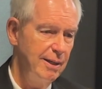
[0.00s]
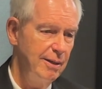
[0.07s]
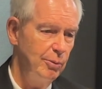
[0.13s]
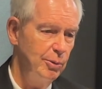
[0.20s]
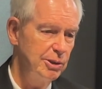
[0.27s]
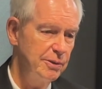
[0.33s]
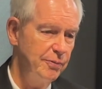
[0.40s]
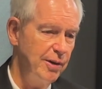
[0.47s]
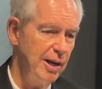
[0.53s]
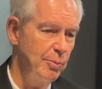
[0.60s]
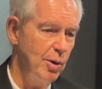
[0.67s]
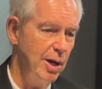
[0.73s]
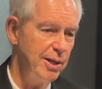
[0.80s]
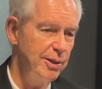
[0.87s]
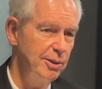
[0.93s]
was if I
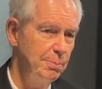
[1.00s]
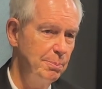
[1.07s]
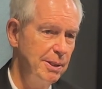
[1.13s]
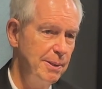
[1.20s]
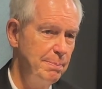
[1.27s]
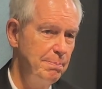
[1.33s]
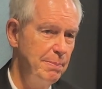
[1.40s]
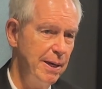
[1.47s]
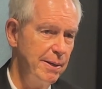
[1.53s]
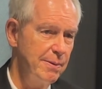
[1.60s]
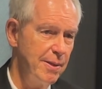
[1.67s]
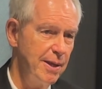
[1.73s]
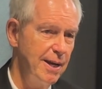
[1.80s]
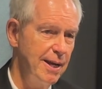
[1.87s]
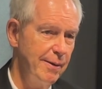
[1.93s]
wanted to be
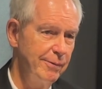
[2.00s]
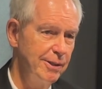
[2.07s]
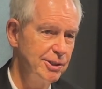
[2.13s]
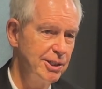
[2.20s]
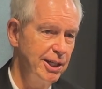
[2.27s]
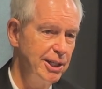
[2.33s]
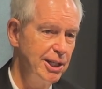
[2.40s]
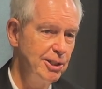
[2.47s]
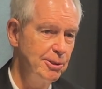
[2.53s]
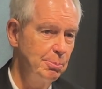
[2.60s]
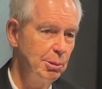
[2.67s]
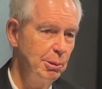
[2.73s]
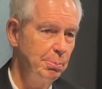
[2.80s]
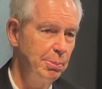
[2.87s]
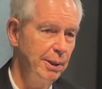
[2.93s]
better than average, I need to
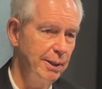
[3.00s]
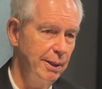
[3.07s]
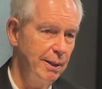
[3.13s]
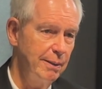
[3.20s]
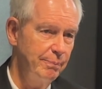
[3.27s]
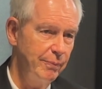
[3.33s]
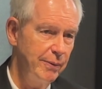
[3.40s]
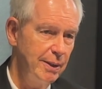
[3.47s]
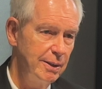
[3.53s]
prepare.